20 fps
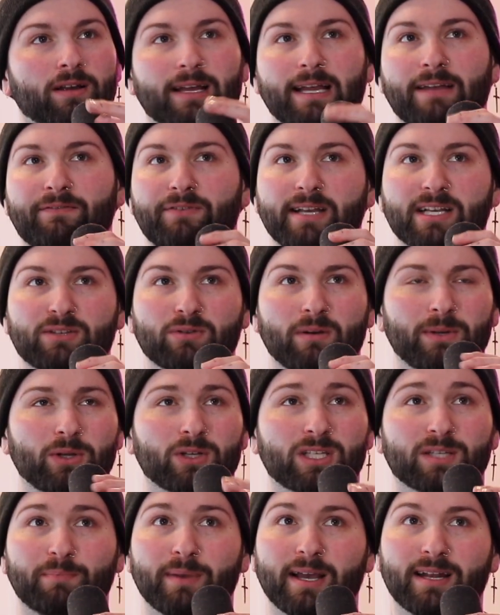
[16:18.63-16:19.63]
If you guys want me to
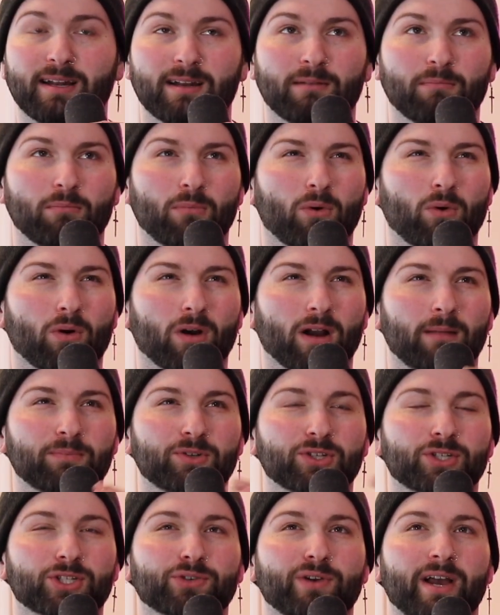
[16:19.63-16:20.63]
expand on it more, I'm
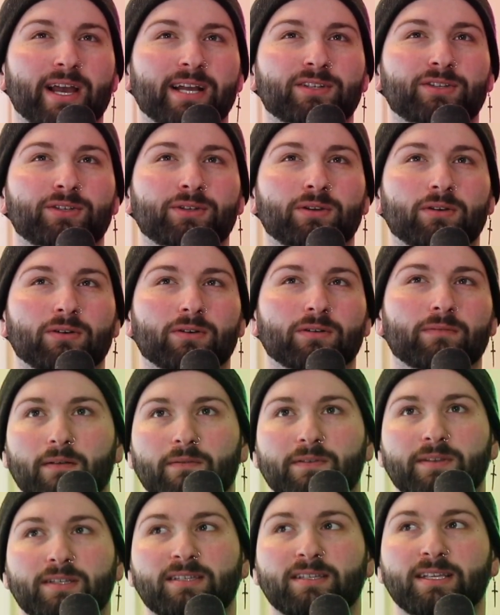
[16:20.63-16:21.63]
just trying to
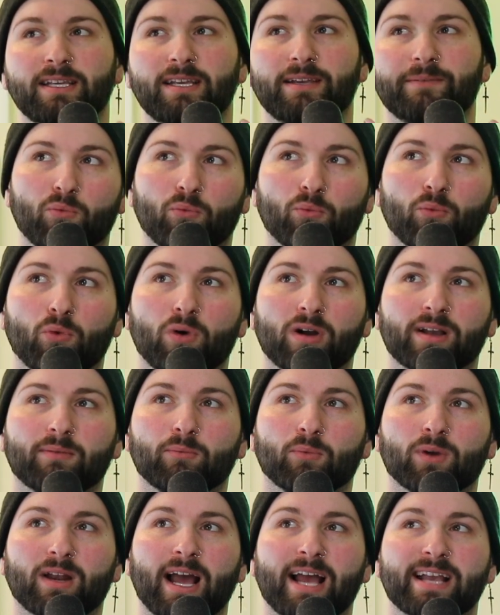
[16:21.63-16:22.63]
see what
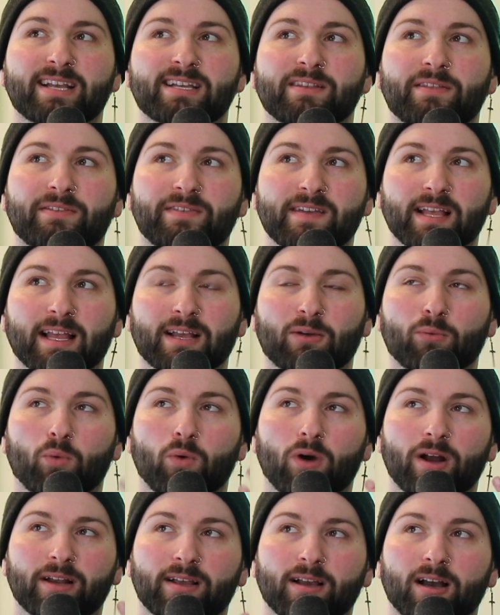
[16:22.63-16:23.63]
I can think, like
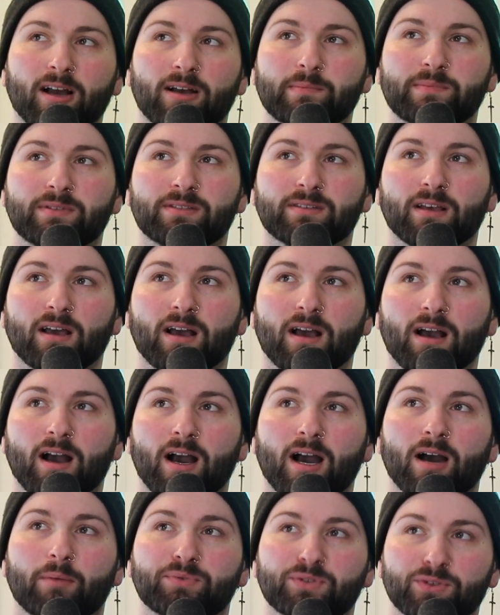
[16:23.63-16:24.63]
what comes
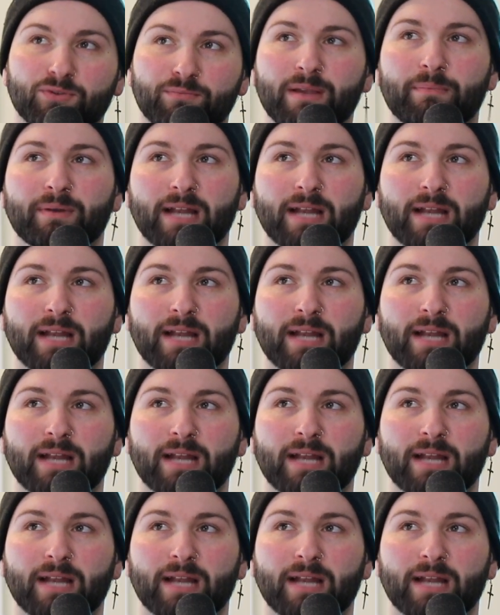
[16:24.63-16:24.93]
up to me.